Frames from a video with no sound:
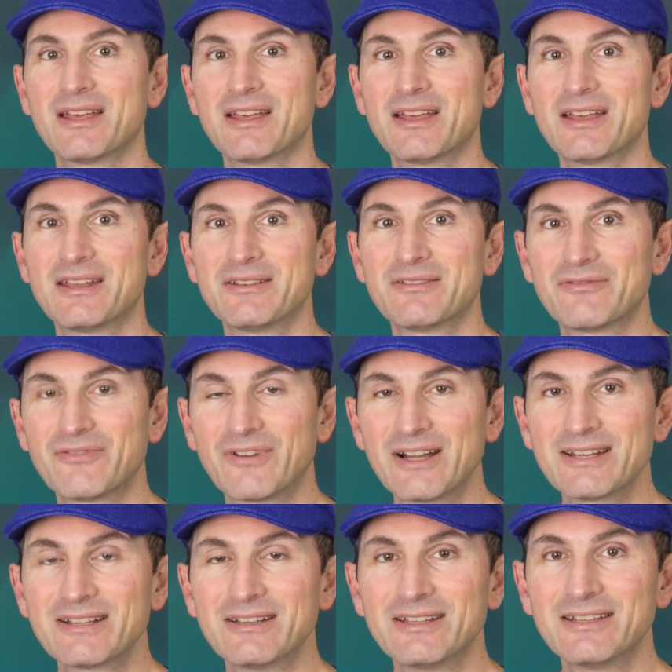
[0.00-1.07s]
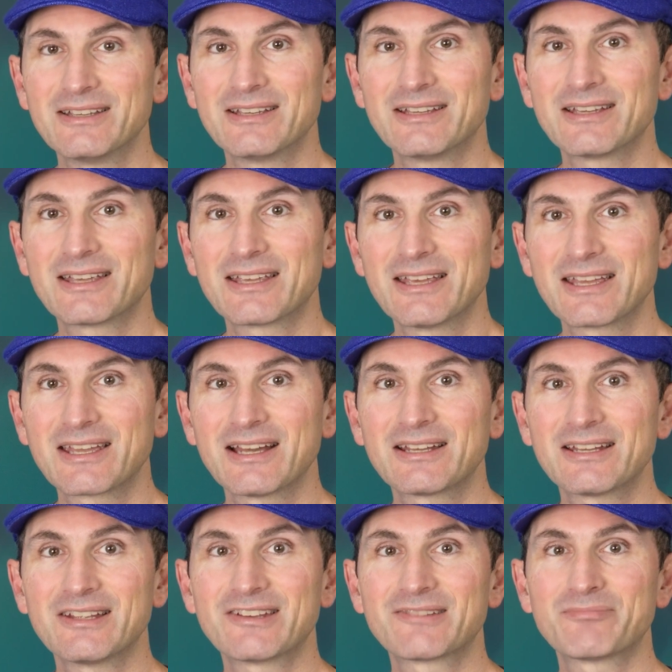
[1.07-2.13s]
And finally,
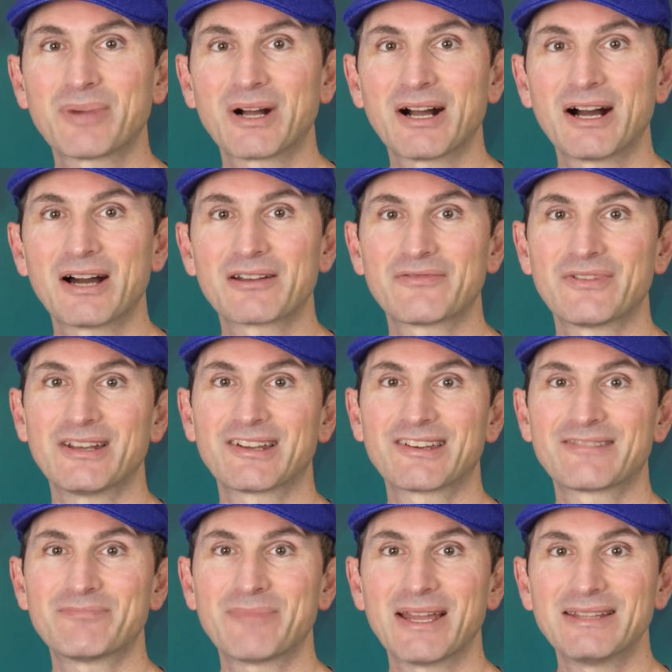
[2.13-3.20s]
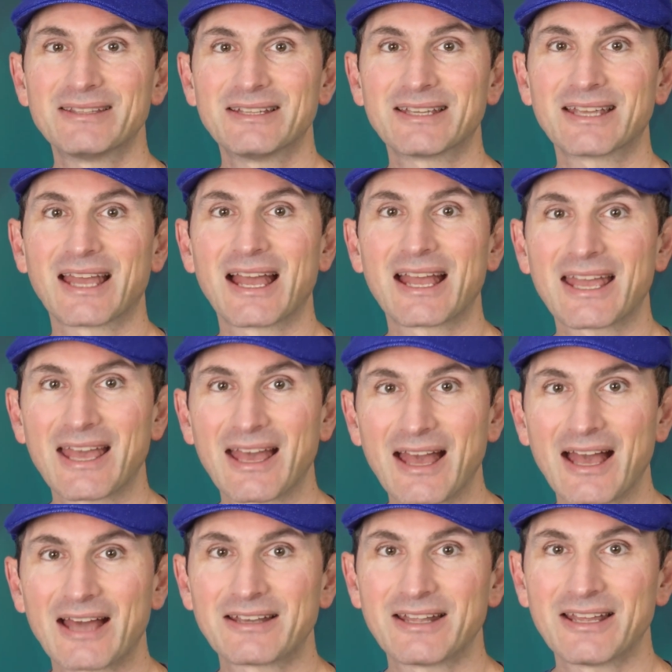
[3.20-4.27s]
KiCad is part of an expanding
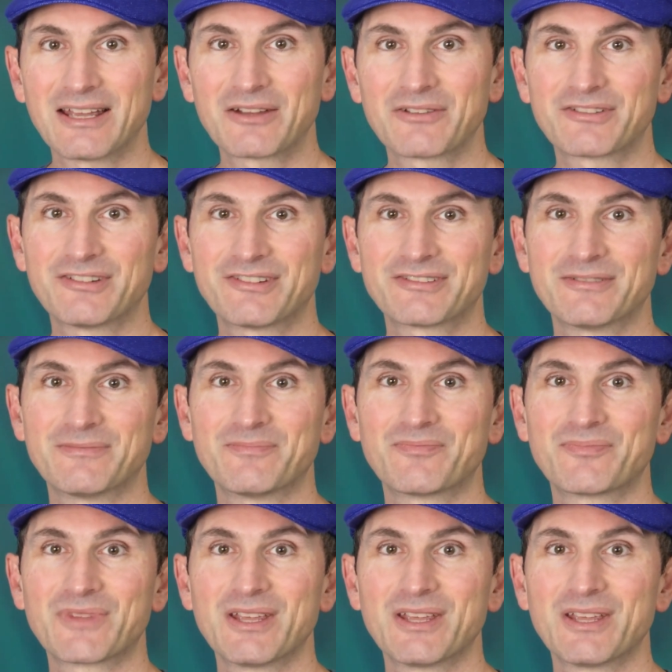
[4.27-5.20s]
CAD ecosystem.